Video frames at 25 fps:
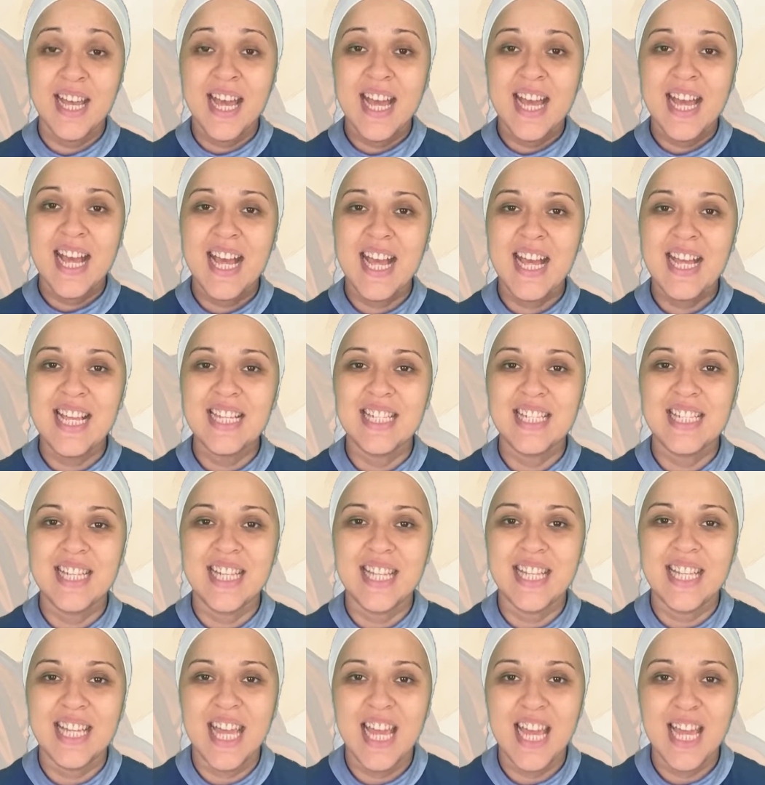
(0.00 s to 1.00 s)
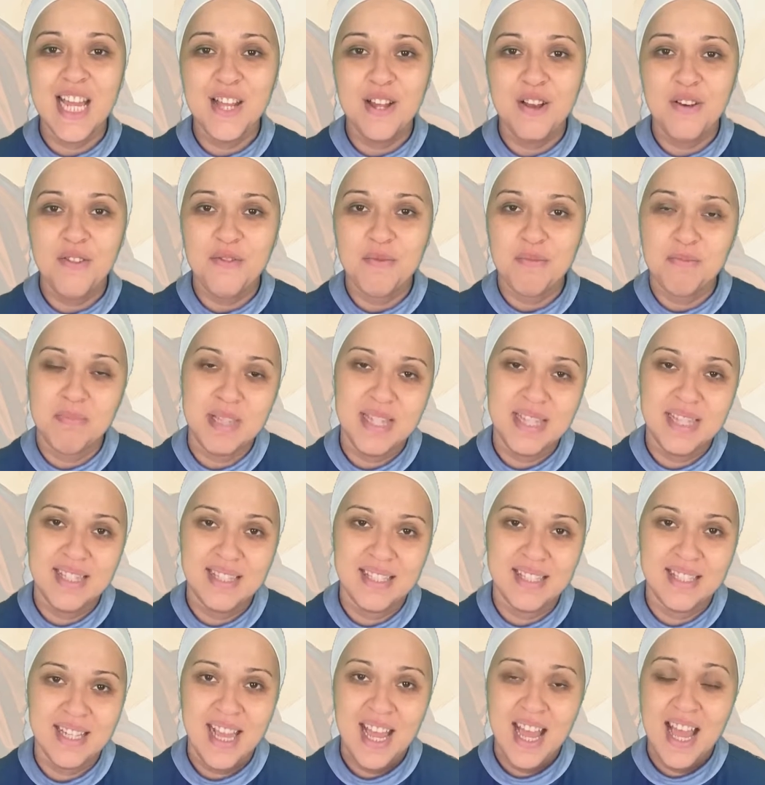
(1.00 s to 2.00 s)
He is the King of
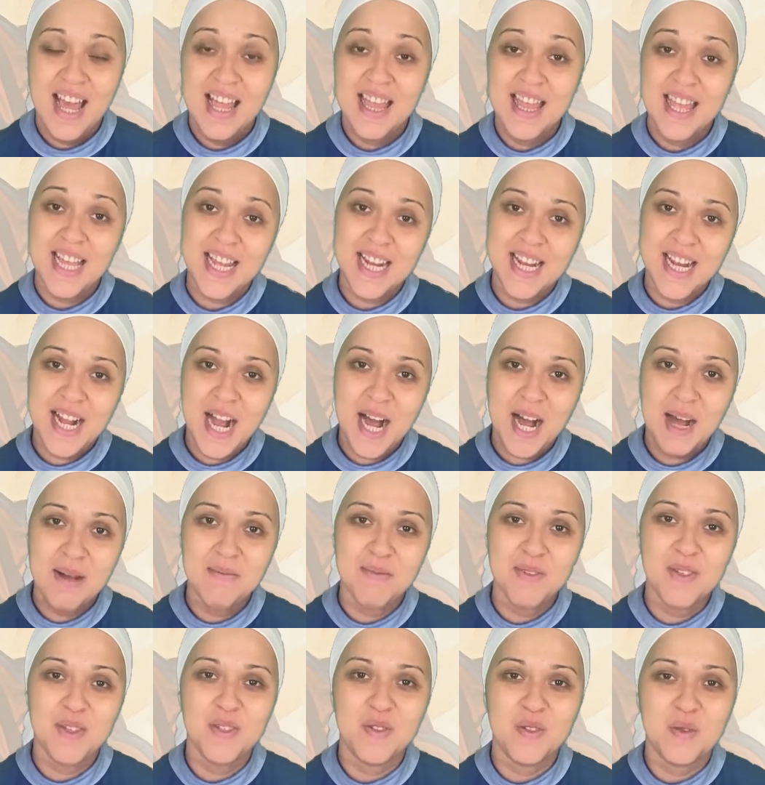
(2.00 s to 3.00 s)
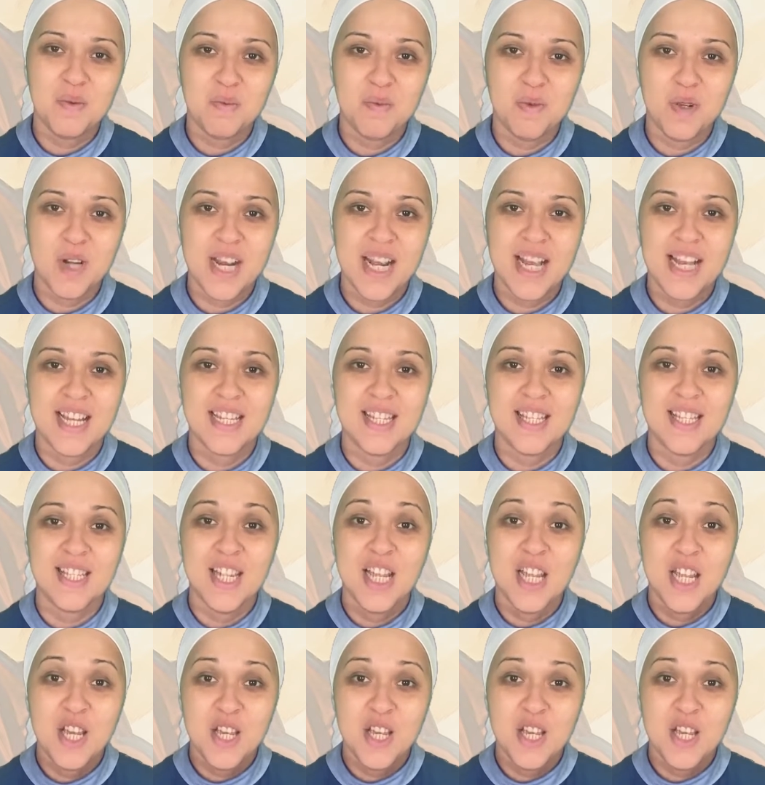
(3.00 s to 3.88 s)
Peace that comes to bring us